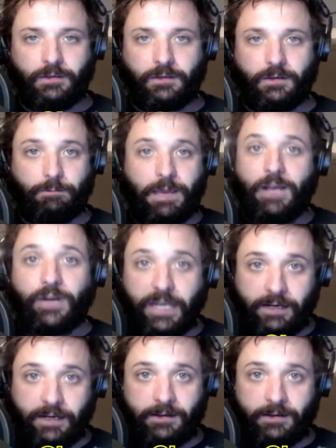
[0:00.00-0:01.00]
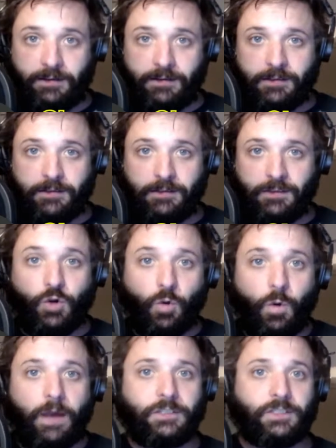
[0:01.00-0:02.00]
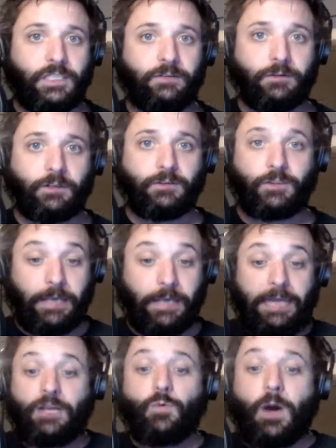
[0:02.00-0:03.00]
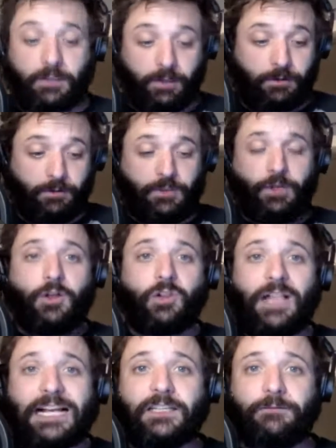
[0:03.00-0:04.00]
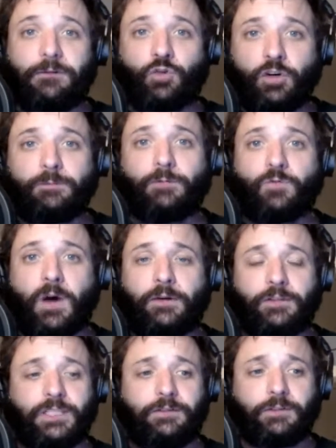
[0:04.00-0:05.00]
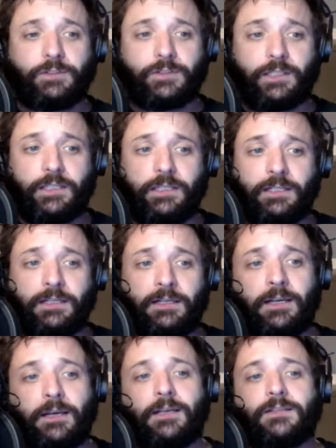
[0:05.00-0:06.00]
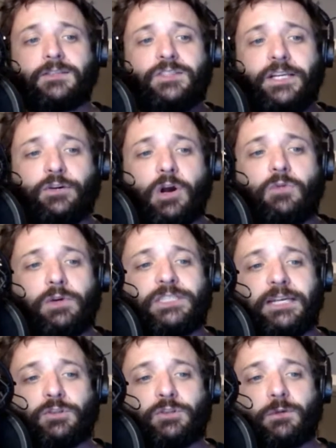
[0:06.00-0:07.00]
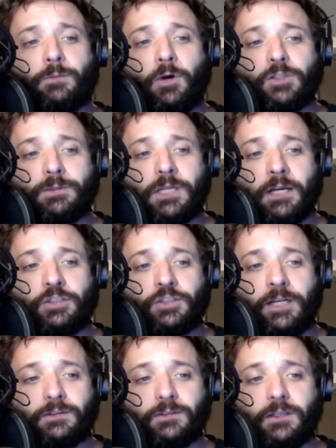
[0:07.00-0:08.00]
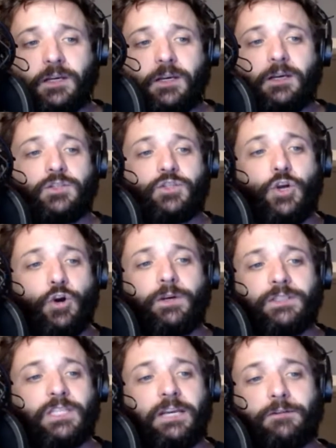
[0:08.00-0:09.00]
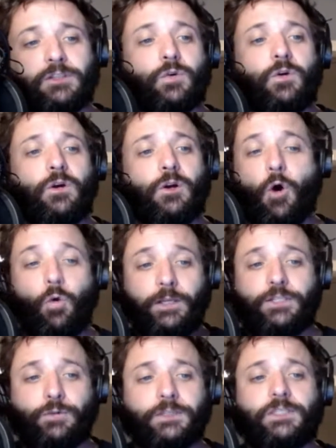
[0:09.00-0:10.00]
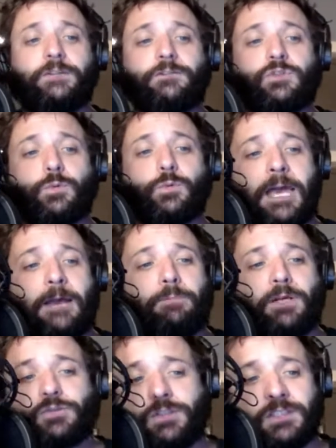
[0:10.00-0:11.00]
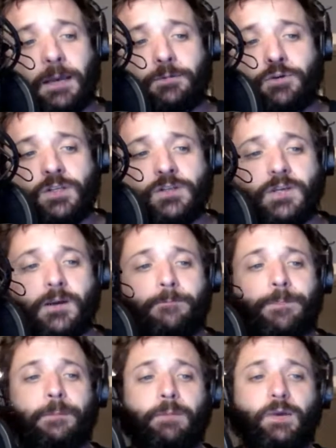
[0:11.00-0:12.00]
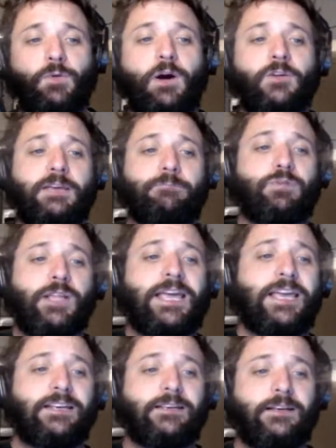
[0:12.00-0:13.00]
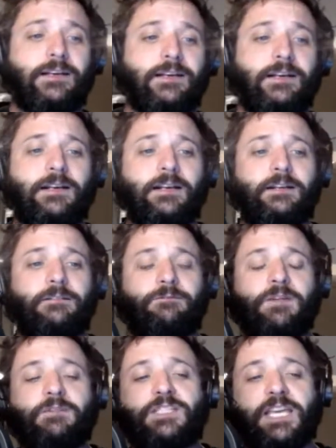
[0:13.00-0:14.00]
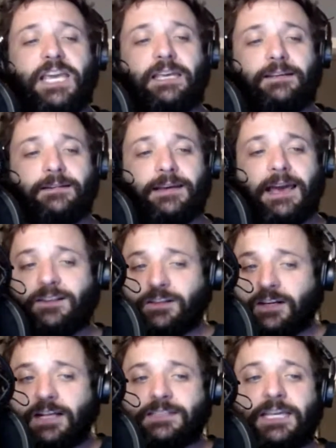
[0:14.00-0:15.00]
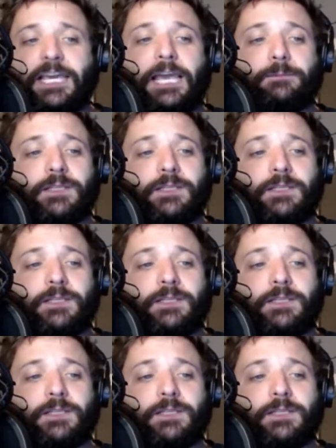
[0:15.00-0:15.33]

period, to a wide receiver, to a collective group of wide receivers. 0 receivers with multiple touchdowns. 2 receivers, only 2 receivers with 10+ receptions. Meanwhile, they played 15 out of their 19 games.